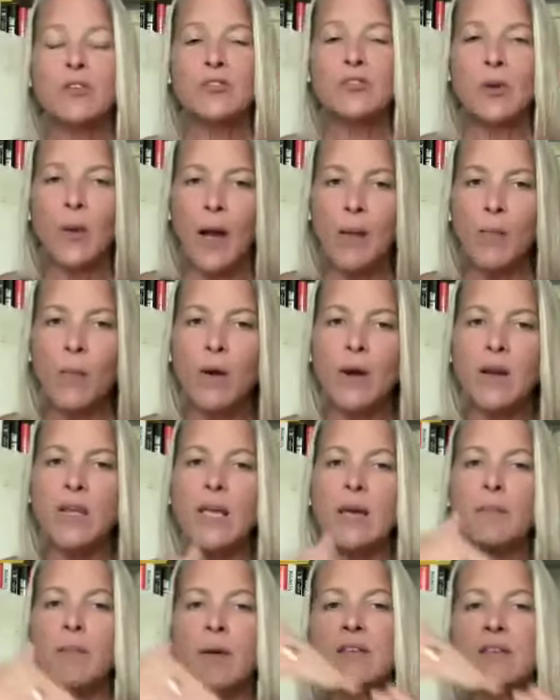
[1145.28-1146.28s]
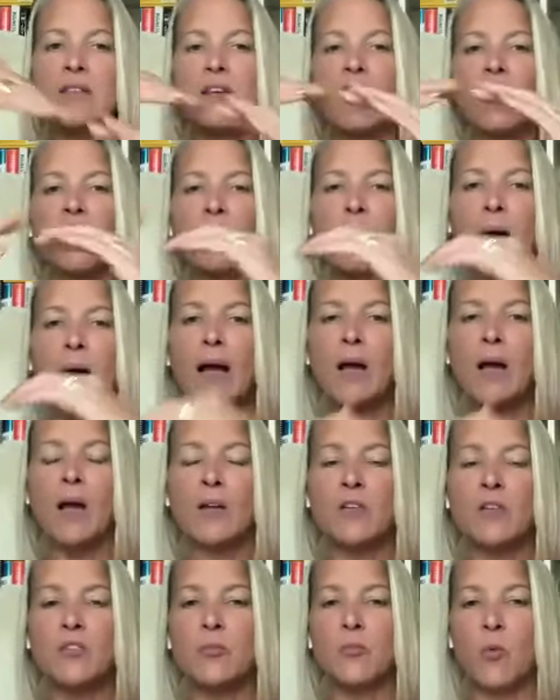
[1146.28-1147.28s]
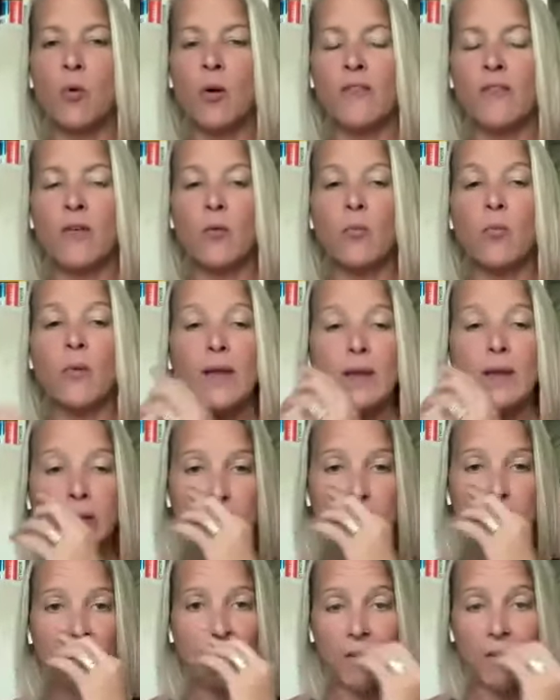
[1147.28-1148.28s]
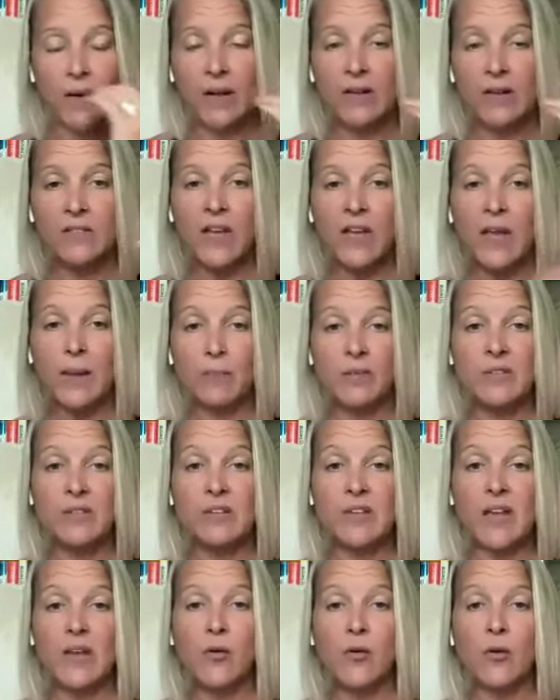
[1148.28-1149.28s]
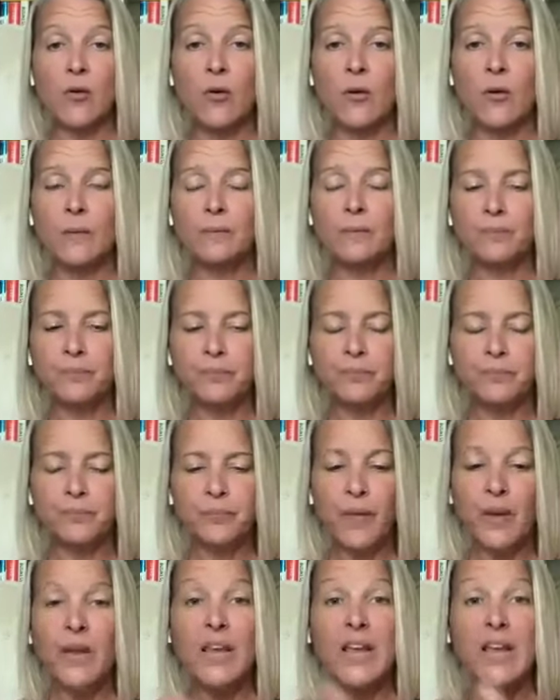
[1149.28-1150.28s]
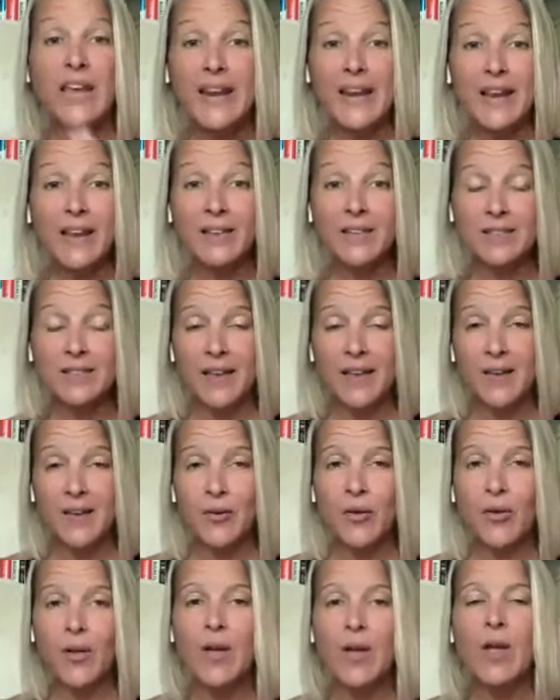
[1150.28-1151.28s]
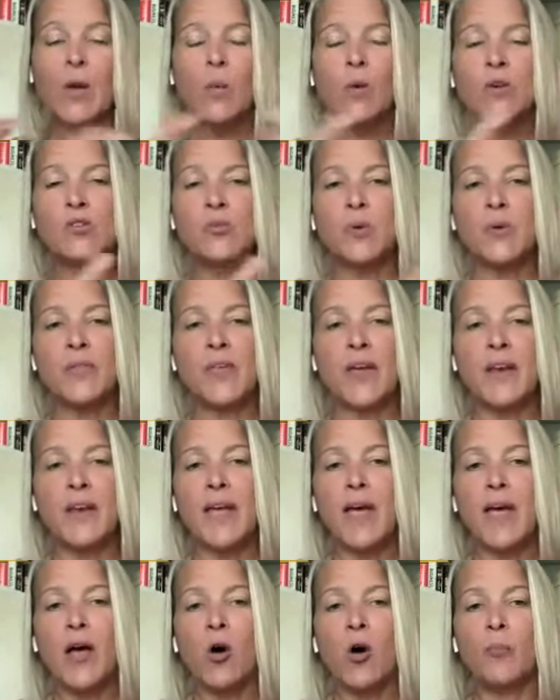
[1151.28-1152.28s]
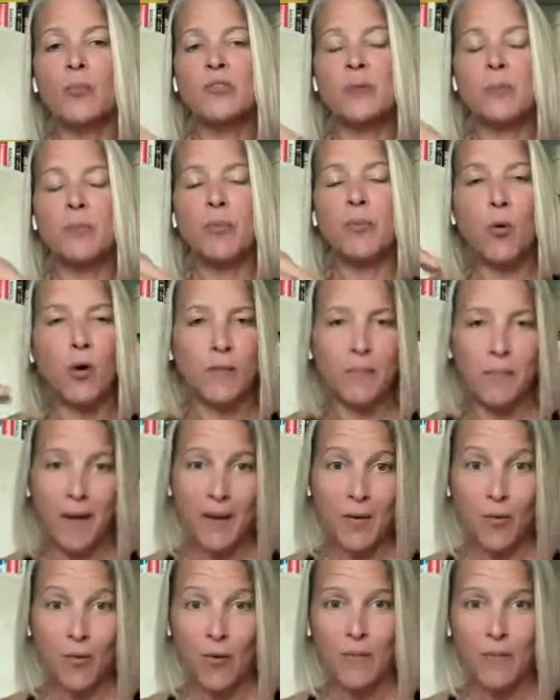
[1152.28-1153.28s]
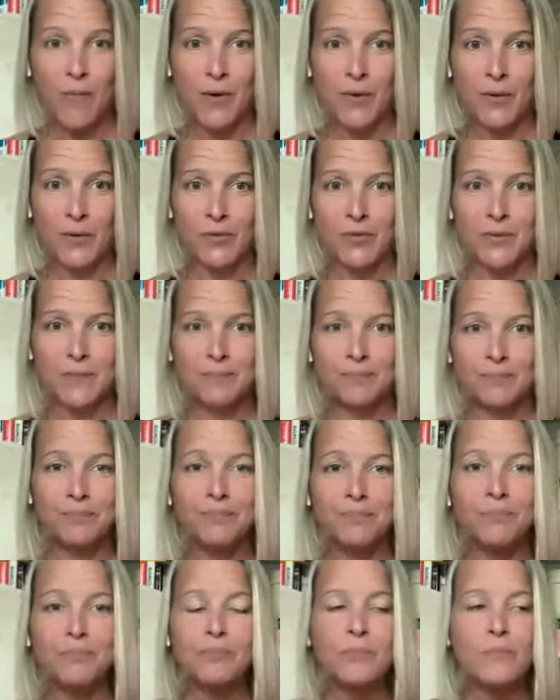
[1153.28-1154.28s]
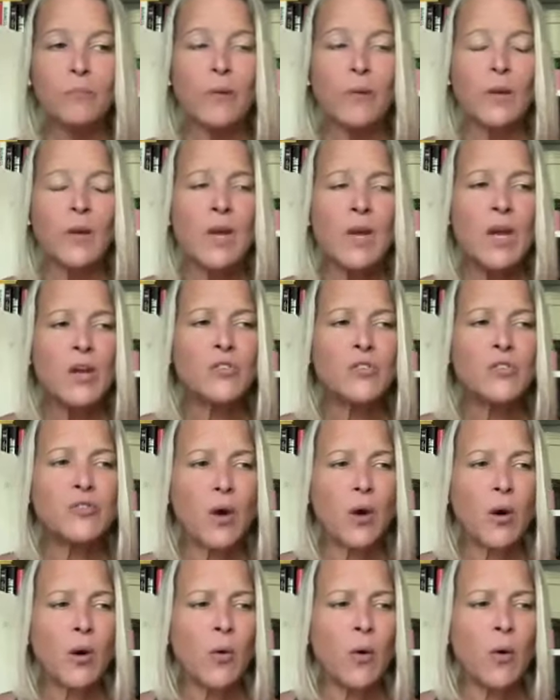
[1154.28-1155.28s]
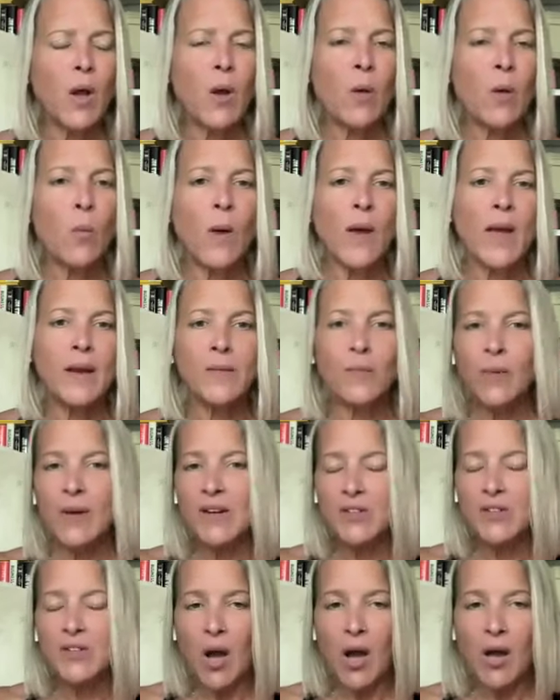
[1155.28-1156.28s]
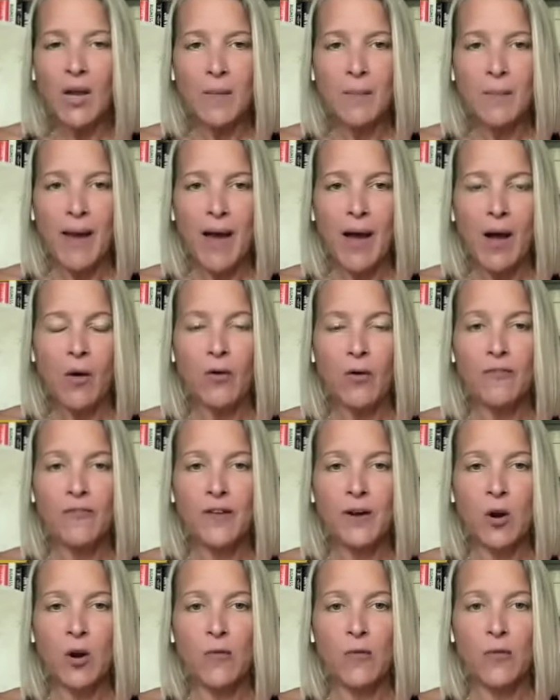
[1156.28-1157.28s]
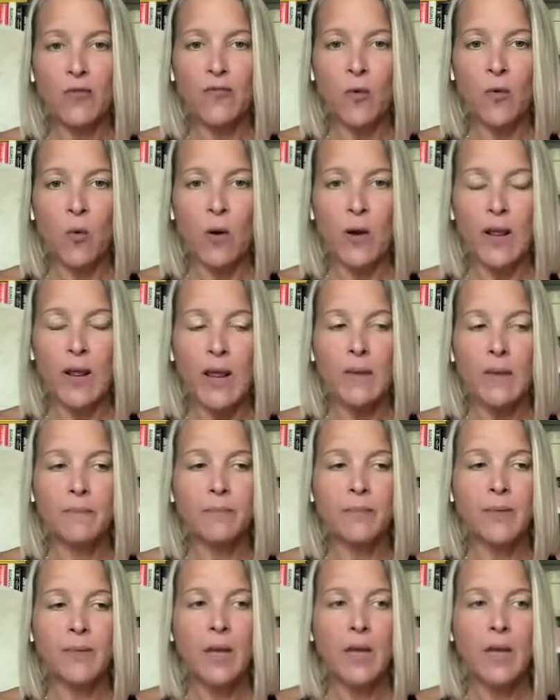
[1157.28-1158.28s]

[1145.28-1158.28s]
So I want to get myself back onto more of a regular type cycle, eating cycle, which will then help support my hormones. So when we talk about Fit Over 40,